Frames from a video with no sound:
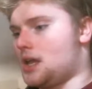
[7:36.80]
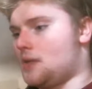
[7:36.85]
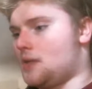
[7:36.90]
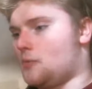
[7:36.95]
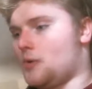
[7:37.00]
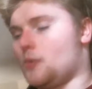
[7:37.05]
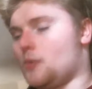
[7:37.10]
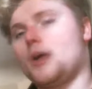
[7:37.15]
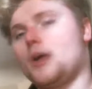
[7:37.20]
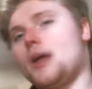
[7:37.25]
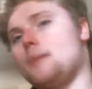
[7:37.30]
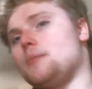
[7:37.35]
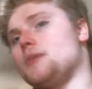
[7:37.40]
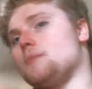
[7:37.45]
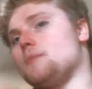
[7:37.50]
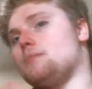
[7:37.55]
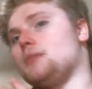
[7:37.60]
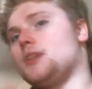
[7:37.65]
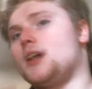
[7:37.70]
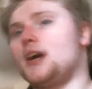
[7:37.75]
We were able
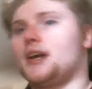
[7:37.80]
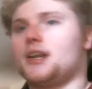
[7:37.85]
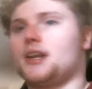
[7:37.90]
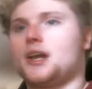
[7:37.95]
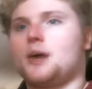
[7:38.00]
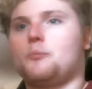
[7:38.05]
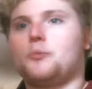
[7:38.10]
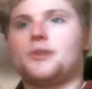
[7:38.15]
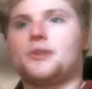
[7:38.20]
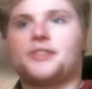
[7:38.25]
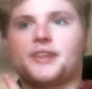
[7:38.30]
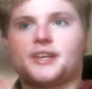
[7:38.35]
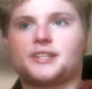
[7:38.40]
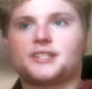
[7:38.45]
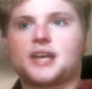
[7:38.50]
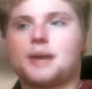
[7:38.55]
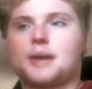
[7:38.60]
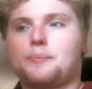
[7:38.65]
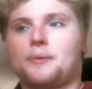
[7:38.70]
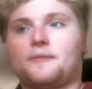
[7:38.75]
to plug it up with a
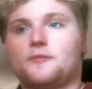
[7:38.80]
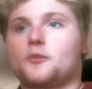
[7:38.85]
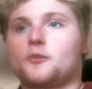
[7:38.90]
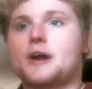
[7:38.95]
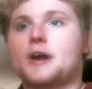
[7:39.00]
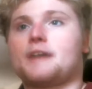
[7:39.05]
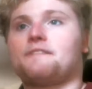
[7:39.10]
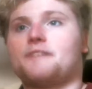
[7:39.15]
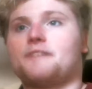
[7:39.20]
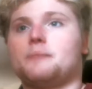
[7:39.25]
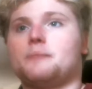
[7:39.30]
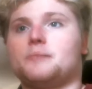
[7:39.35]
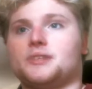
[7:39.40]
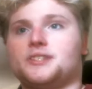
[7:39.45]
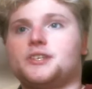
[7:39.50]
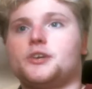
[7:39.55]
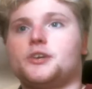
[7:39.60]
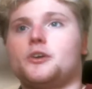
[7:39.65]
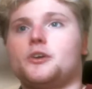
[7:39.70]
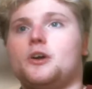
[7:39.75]
type of graphite
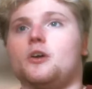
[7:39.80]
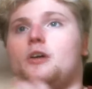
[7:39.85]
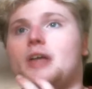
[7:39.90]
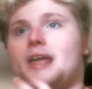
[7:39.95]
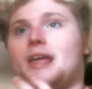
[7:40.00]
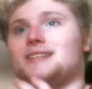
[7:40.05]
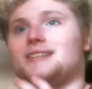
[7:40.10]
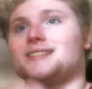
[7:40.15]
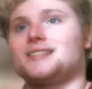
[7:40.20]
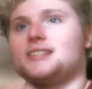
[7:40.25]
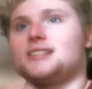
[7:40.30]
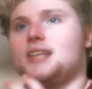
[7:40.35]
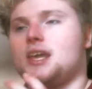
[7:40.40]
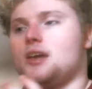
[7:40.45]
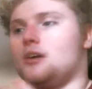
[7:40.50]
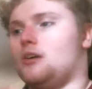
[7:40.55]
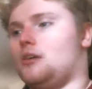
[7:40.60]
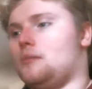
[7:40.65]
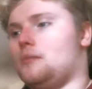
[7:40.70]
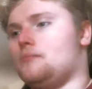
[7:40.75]
material and
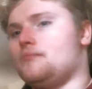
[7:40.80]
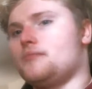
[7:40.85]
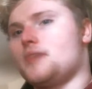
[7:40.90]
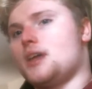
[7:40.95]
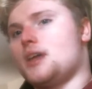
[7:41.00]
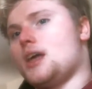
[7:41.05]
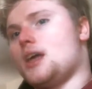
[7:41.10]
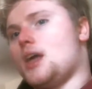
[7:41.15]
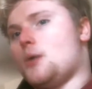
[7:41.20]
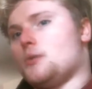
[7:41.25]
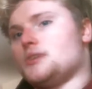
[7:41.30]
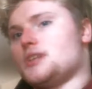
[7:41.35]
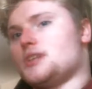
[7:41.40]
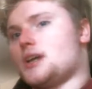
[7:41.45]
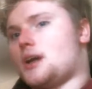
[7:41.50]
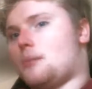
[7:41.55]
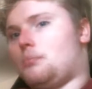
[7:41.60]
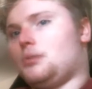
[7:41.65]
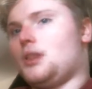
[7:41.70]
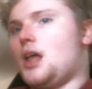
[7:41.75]
steel. It was
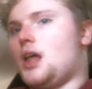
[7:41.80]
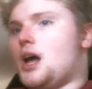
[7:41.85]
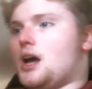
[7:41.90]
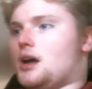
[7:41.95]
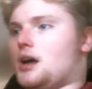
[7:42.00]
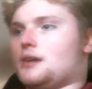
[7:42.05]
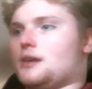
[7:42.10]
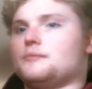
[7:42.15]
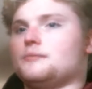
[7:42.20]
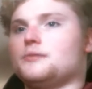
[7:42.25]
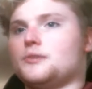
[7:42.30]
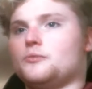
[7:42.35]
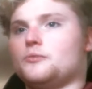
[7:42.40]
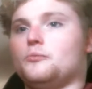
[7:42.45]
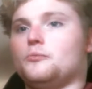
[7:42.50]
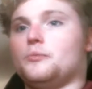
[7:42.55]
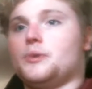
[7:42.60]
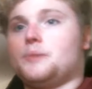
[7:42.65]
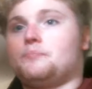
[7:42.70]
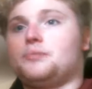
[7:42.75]
like a plug.
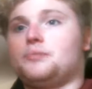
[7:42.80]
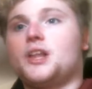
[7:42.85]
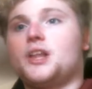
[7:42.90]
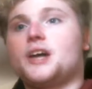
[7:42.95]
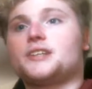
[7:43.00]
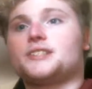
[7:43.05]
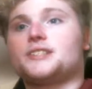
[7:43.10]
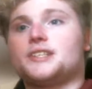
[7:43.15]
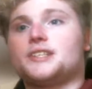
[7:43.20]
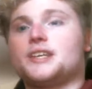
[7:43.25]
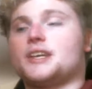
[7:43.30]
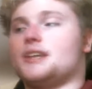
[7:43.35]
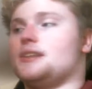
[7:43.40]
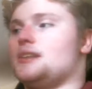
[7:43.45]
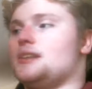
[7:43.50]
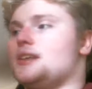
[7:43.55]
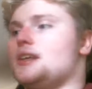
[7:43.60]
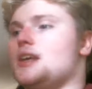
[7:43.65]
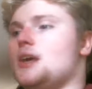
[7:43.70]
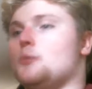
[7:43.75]
We plugged it
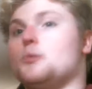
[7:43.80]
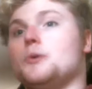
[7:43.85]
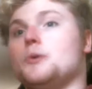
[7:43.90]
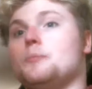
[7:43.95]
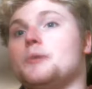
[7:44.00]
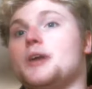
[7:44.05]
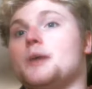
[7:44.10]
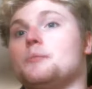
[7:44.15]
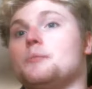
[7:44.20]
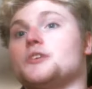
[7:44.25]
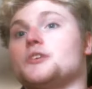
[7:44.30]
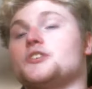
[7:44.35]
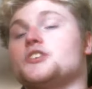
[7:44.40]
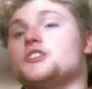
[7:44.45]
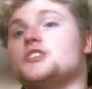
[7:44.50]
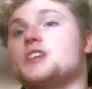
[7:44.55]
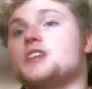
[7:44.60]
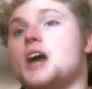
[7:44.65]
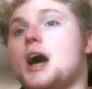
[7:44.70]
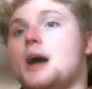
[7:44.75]
in. We'd be able to
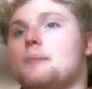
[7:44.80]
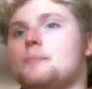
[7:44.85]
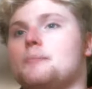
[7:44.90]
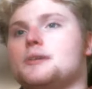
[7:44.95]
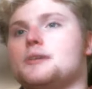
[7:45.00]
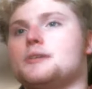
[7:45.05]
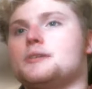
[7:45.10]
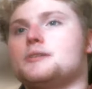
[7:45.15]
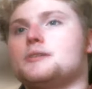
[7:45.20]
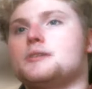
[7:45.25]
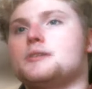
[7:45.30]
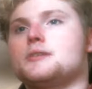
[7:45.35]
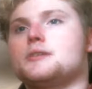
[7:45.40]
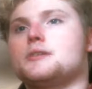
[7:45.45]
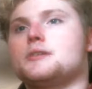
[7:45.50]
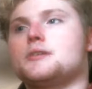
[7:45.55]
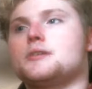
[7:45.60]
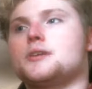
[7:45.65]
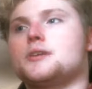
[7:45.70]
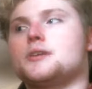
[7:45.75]
stop
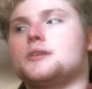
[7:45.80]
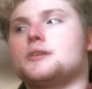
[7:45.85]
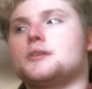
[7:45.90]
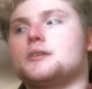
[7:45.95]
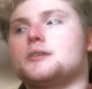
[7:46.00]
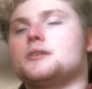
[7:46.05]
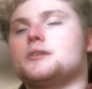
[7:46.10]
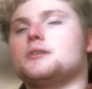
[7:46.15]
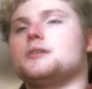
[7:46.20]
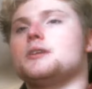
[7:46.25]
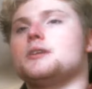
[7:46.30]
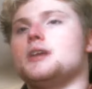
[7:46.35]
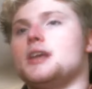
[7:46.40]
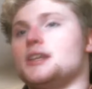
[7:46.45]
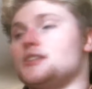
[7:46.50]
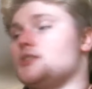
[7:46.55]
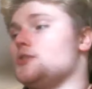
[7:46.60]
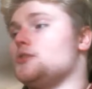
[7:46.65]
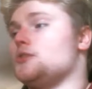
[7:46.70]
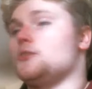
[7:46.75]

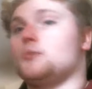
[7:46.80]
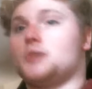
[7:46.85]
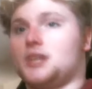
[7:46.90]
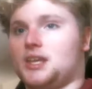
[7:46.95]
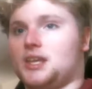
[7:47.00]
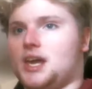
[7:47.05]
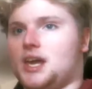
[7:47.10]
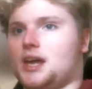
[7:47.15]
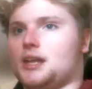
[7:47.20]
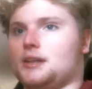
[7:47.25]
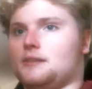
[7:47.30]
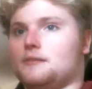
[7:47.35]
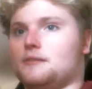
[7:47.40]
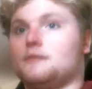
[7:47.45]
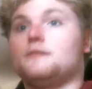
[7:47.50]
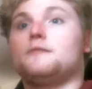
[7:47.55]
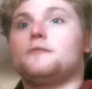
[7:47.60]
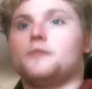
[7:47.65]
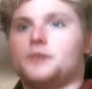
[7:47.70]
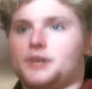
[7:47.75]
it to do it again
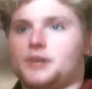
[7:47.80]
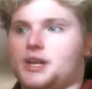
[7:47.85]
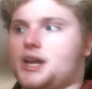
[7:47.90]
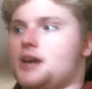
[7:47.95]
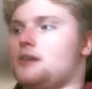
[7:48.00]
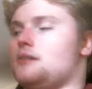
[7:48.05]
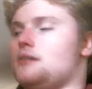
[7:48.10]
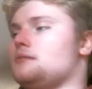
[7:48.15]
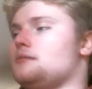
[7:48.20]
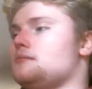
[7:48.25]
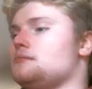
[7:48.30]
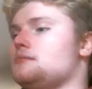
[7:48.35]
for now.